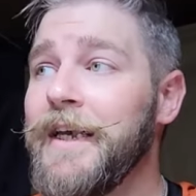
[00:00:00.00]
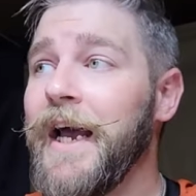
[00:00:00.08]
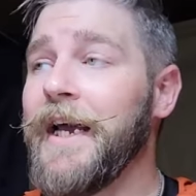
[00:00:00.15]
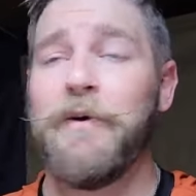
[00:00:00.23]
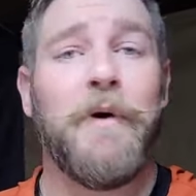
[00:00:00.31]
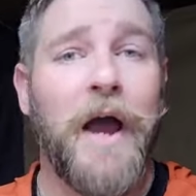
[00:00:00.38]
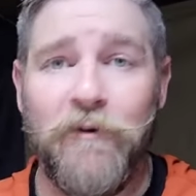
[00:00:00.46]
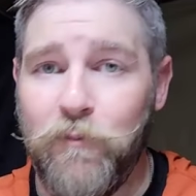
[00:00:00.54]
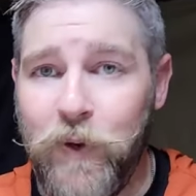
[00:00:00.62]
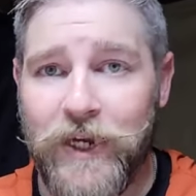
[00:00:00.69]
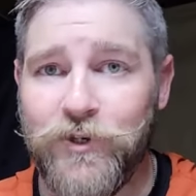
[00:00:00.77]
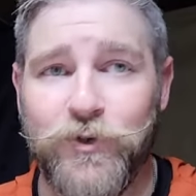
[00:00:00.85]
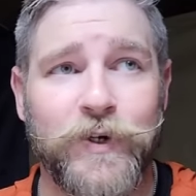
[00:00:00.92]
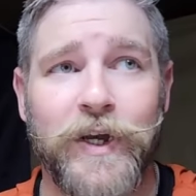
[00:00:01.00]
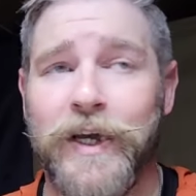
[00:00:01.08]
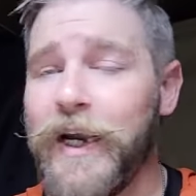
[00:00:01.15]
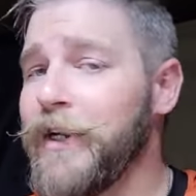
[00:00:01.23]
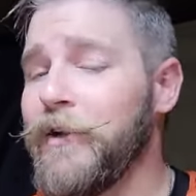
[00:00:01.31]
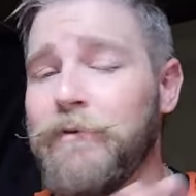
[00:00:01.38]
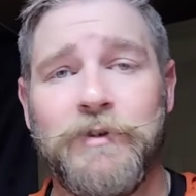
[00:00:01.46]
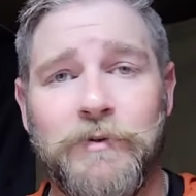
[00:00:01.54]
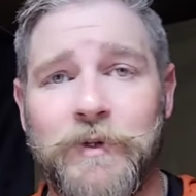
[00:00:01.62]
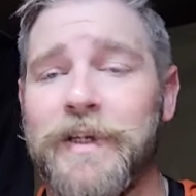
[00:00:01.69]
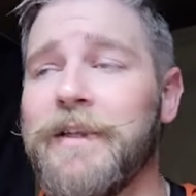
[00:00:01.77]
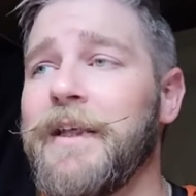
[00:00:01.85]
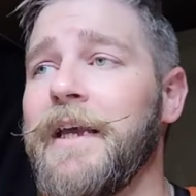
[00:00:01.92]
I don't have Patreon. I don't do
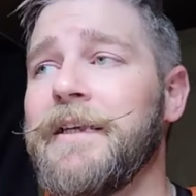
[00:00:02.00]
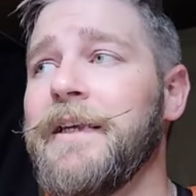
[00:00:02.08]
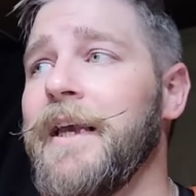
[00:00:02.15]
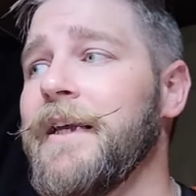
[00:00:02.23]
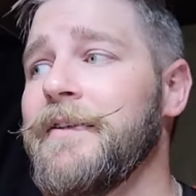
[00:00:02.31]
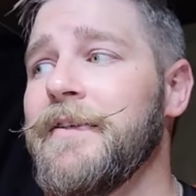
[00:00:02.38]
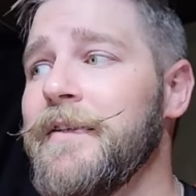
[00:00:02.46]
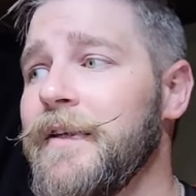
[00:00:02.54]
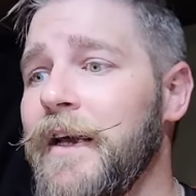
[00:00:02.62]
any of that yet.